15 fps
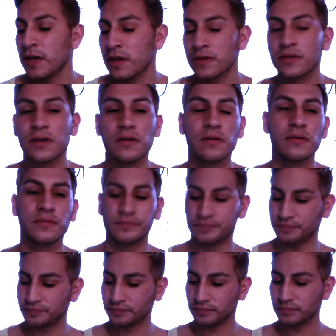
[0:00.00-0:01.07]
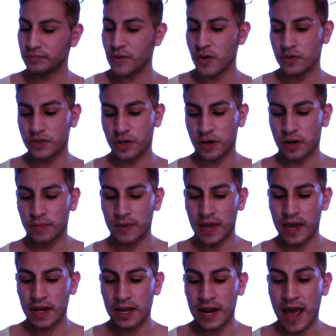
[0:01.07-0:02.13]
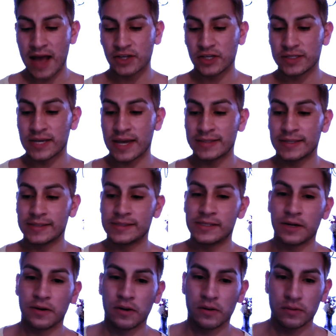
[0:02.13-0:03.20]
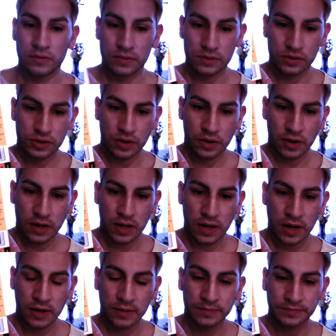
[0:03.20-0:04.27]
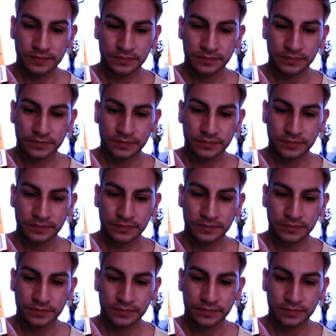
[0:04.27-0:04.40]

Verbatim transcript: So no sugar, and it actually says zero sugar here.